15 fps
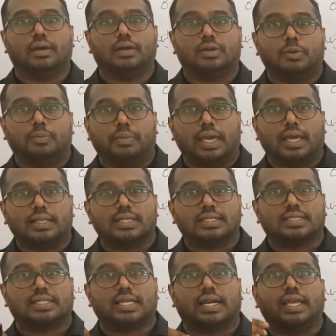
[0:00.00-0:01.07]
To make the
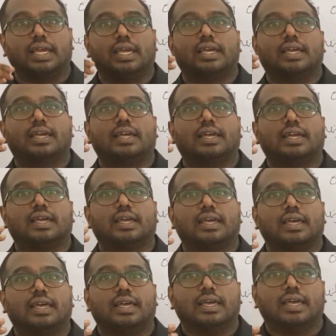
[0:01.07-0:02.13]
study
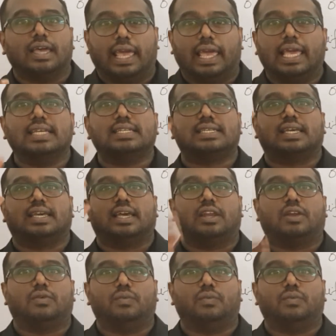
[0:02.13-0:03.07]
easier,